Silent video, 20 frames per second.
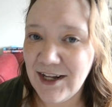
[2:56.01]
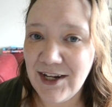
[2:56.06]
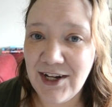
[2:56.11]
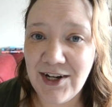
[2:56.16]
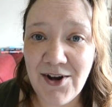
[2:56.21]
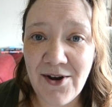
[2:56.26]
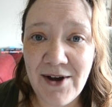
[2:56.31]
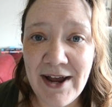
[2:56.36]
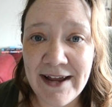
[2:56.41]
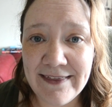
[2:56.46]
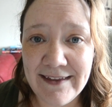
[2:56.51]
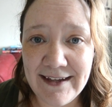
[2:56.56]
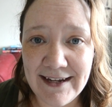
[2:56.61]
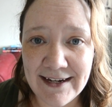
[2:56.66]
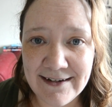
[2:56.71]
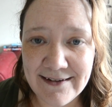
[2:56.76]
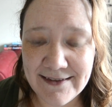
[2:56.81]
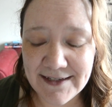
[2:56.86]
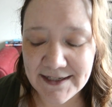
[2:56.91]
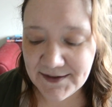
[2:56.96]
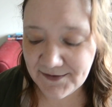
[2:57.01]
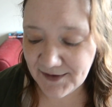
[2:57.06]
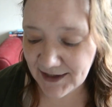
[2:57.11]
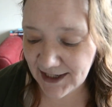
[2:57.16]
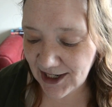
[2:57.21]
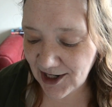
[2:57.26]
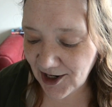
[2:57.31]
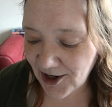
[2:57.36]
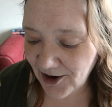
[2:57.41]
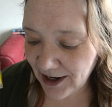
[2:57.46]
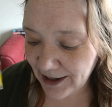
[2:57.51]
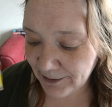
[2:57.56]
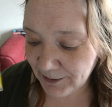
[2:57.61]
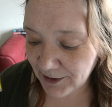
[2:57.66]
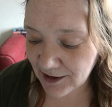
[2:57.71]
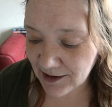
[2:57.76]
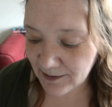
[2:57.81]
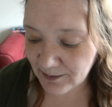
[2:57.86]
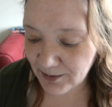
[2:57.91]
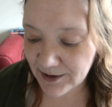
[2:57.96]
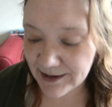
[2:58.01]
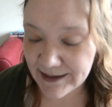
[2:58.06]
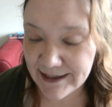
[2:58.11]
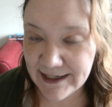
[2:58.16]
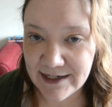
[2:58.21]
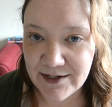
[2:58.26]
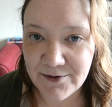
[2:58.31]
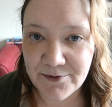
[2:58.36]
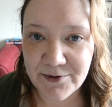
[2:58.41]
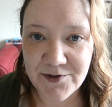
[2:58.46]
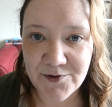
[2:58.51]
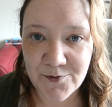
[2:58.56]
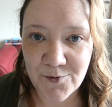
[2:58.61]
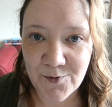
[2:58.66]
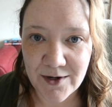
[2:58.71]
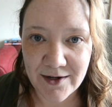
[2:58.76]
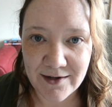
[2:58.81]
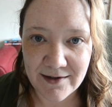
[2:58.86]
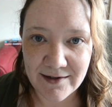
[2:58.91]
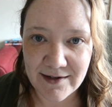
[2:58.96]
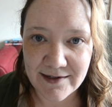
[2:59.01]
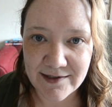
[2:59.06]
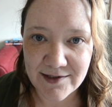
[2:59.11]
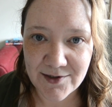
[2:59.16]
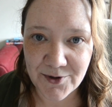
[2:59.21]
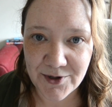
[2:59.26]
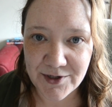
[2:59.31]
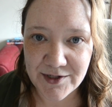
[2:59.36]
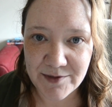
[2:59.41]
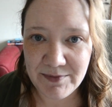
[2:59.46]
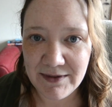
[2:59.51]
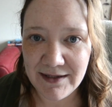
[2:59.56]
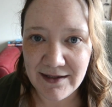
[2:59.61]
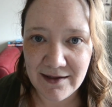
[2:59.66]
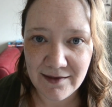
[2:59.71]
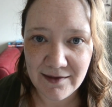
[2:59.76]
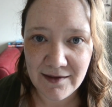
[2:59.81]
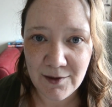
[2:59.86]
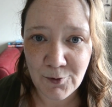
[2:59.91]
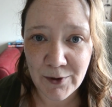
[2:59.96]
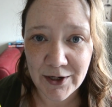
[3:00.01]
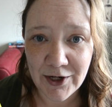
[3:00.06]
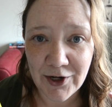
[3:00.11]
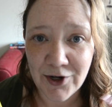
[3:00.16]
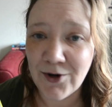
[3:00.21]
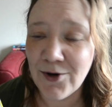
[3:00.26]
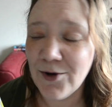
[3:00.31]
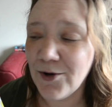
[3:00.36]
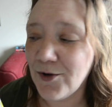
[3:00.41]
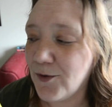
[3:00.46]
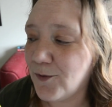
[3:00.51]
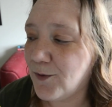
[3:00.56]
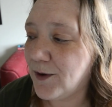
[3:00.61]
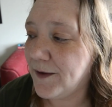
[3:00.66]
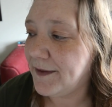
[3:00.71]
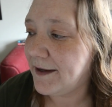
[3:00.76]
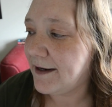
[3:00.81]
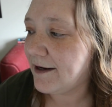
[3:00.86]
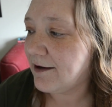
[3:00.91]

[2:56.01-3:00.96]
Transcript: You know, at the end of this video, I'm going to predict which one is going to be the winner or the one that